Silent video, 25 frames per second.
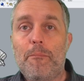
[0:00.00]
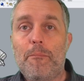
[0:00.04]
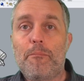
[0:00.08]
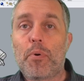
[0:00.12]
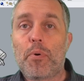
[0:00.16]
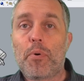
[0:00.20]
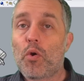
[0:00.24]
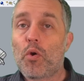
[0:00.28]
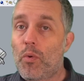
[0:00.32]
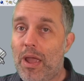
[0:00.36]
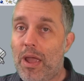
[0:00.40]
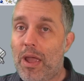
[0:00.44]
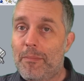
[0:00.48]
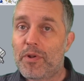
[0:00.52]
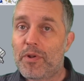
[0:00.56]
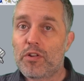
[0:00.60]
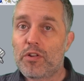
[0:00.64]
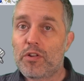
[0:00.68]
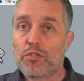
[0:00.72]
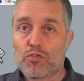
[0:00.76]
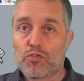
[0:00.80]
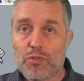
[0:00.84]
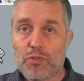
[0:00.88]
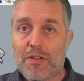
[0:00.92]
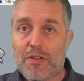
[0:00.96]

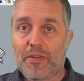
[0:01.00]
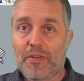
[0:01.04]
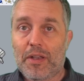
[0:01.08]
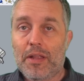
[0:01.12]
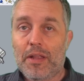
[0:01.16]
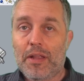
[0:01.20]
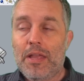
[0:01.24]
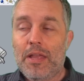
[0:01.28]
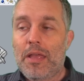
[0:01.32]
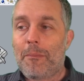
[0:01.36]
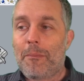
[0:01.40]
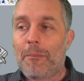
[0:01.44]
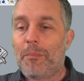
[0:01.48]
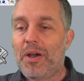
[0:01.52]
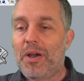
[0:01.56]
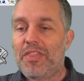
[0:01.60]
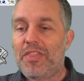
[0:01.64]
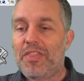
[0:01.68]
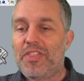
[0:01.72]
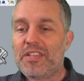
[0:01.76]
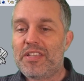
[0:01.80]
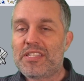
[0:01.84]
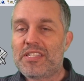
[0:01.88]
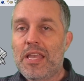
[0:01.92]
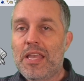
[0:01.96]
parameter driven, but
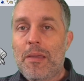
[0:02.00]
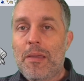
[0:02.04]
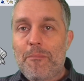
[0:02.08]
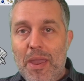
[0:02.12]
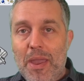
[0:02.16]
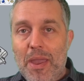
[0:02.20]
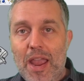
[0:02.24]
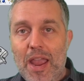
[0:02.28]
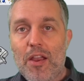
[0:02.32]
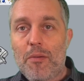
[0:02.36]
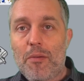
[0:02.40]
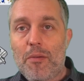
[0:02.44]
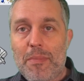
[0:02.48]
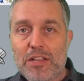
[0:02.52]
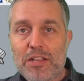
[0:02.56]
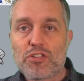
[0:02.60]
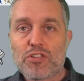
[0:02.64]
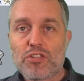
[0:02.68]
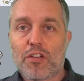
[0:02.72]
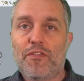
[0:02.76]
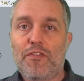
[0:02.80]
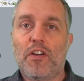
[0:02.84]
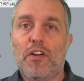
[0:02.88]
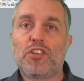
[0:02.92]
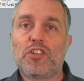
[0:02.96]
this
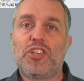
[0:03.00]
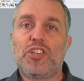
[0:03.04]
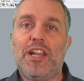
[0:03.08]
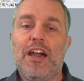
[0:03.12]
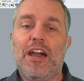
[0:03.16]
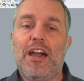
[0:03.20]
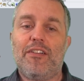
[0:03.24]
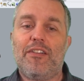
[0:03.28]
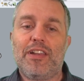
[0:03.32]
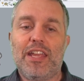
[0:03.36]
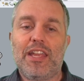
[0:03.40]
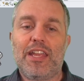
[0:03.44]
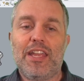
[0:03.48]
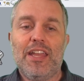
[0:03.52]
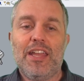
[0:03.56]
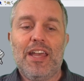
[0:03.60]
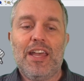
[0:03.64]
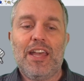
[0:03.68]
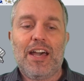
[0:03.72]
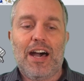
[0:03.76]
parametric functionality